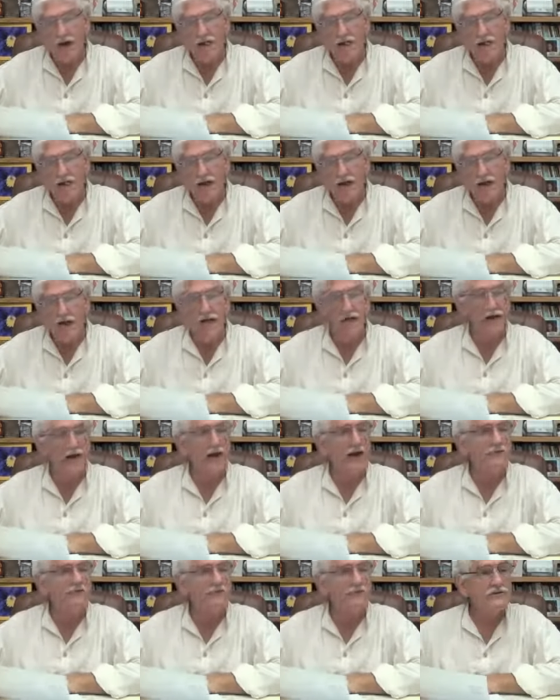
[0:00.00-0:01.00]
off of that, I don't
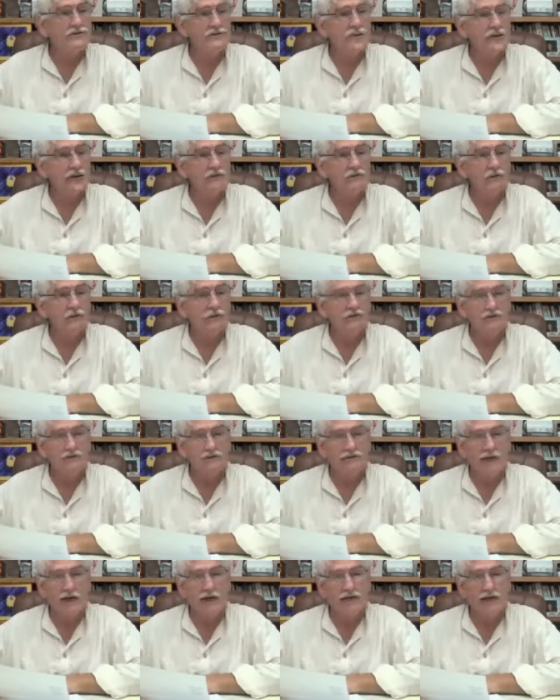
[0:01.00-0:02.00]
have the same
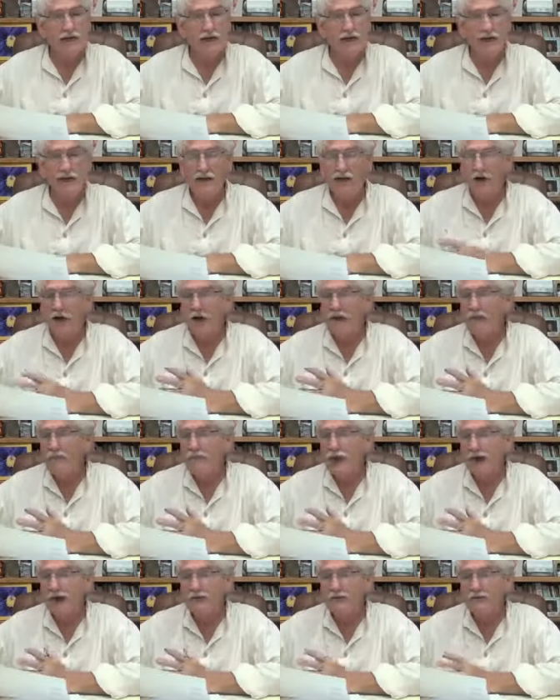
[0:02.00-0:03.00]
levels like that. I have
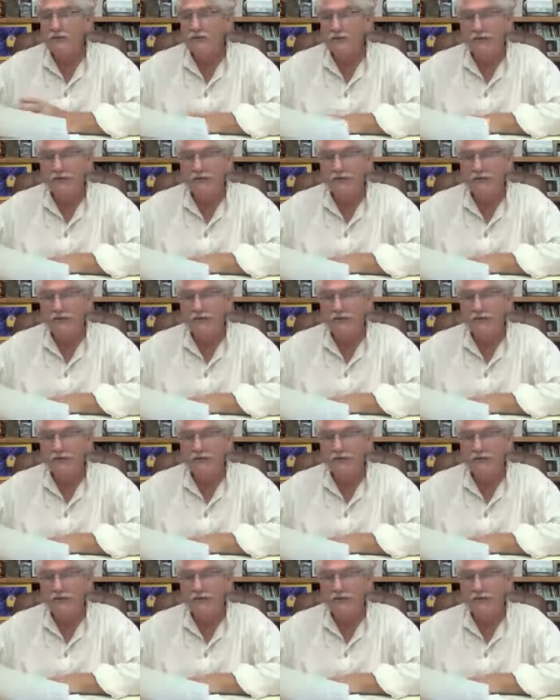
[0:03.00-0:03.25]
boundless